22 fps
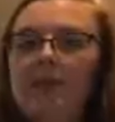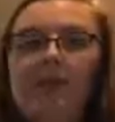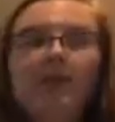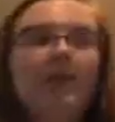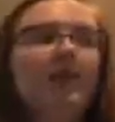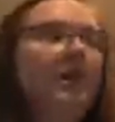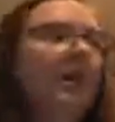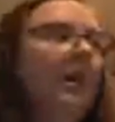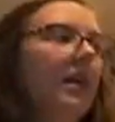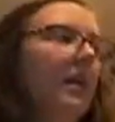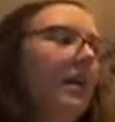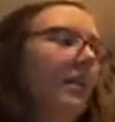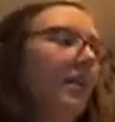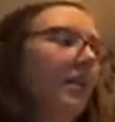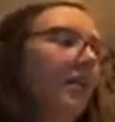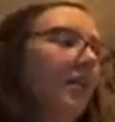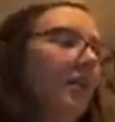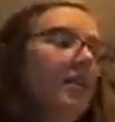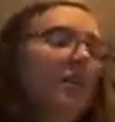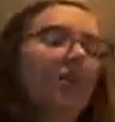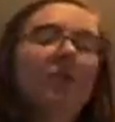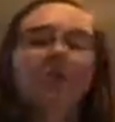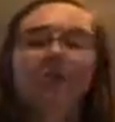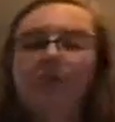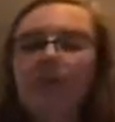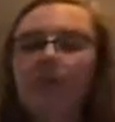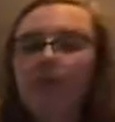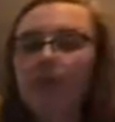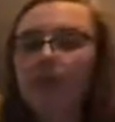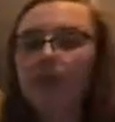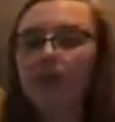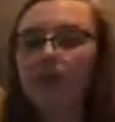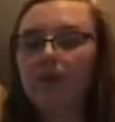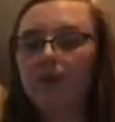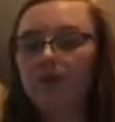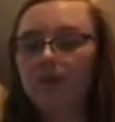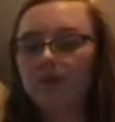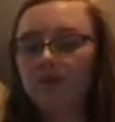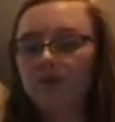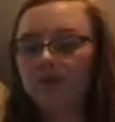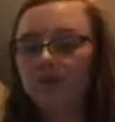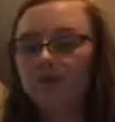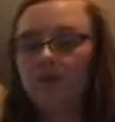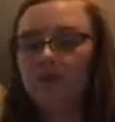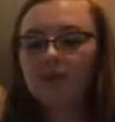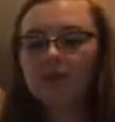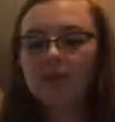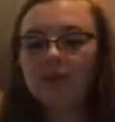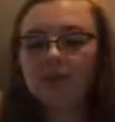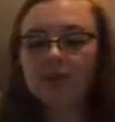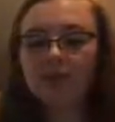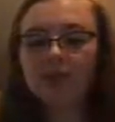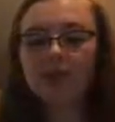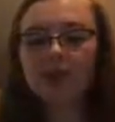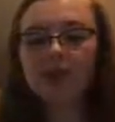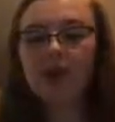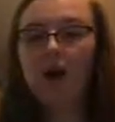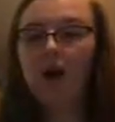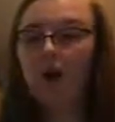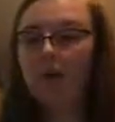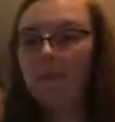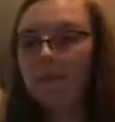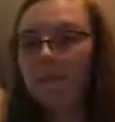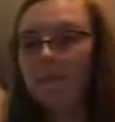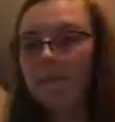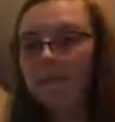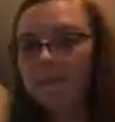needs heat to do its job.